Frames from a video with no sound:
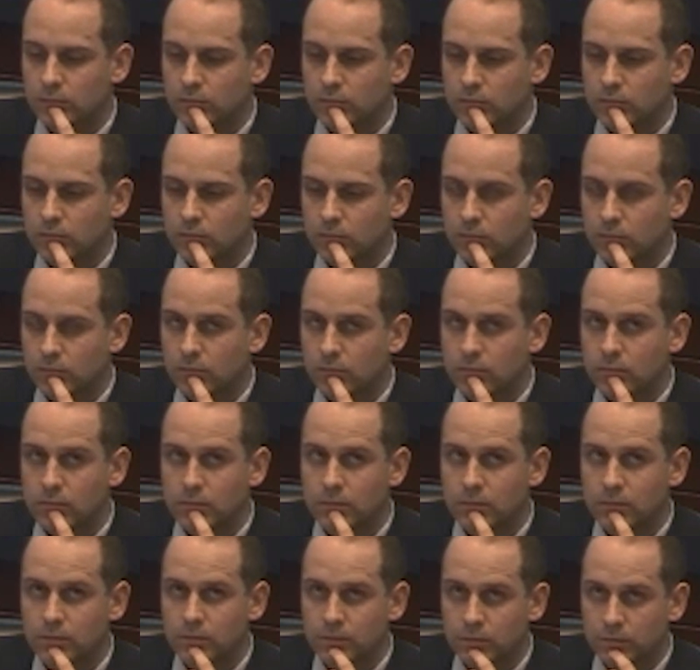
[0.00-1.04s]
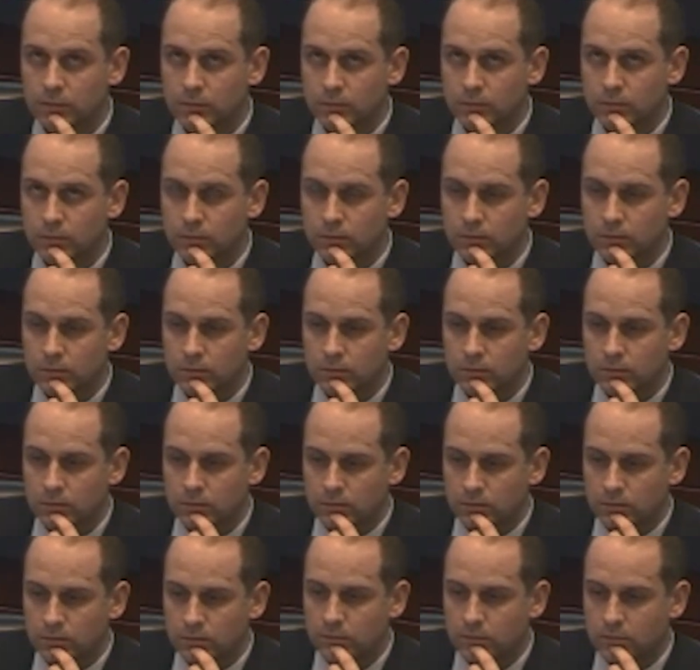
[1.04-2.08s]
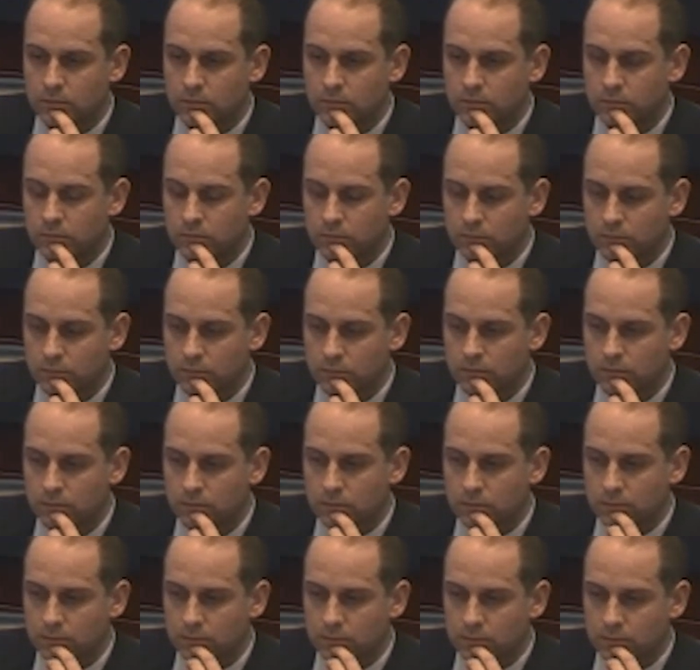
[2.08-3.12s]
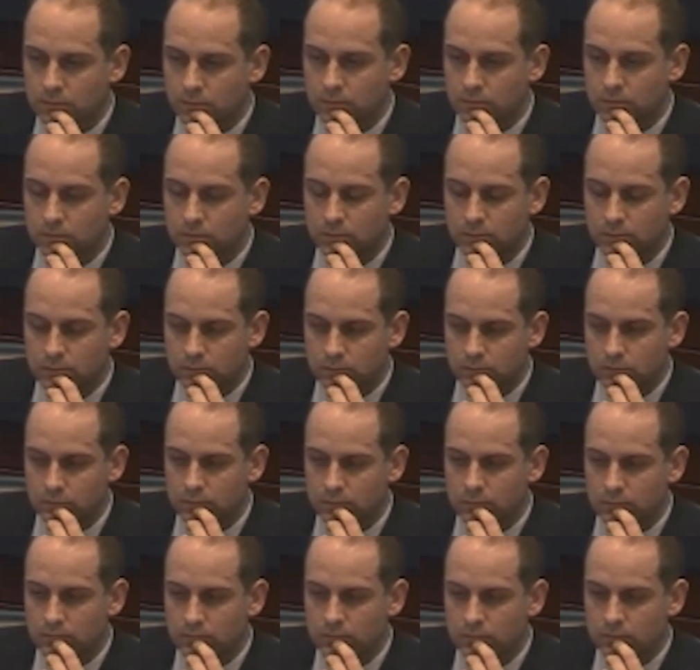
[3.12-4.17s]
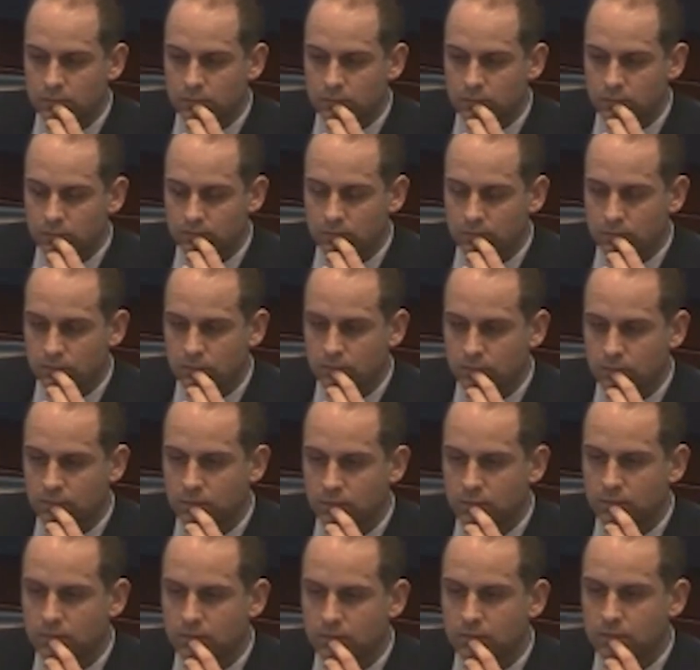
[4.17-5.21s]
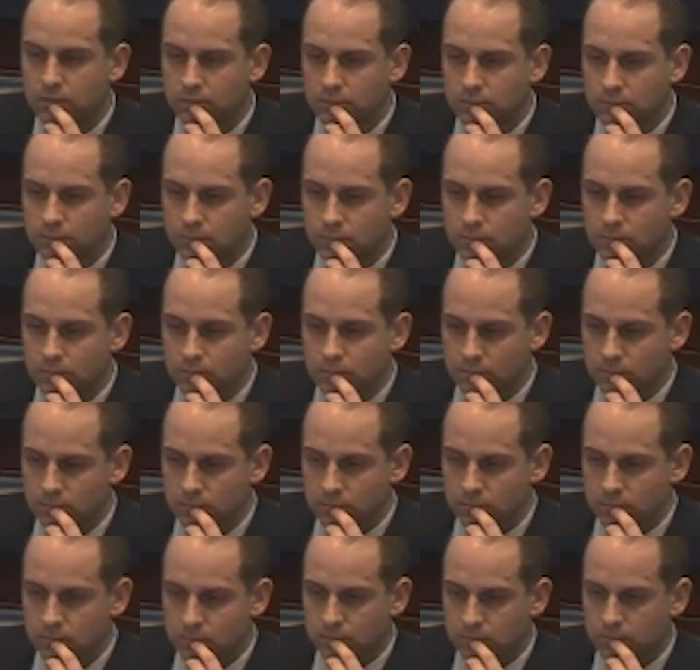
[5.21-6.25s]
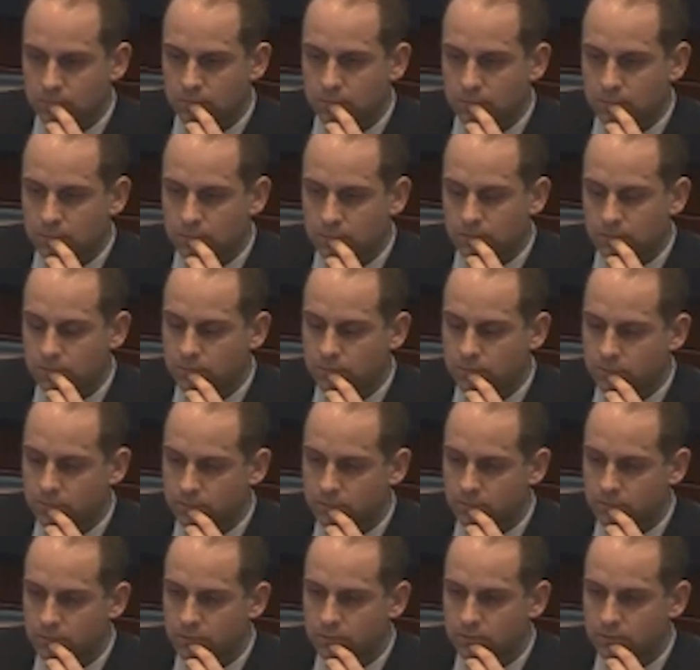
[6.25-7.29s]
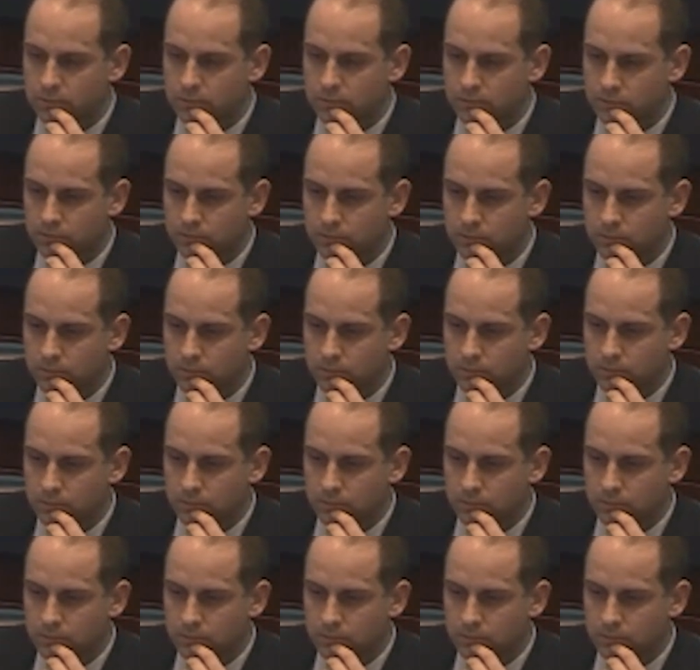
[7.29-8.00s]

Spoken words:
[no speech]